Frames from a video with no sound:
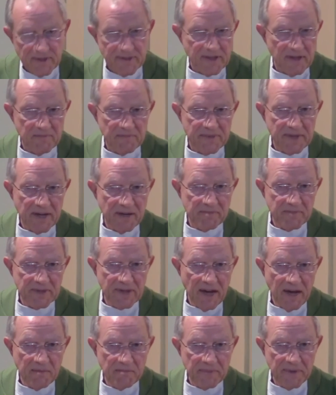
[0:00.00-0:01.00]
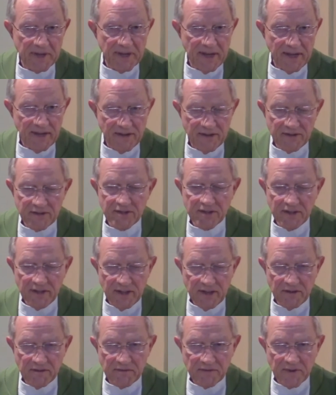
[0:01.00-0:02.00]
but sometimes complicated to
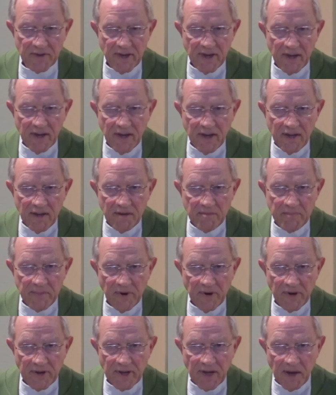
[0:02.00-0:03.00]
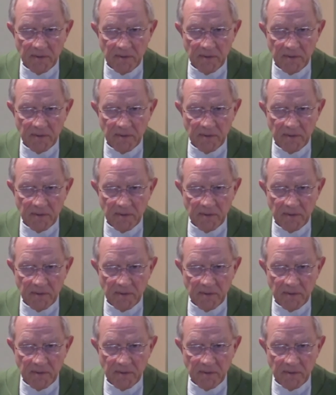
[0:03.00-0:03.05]
live. Married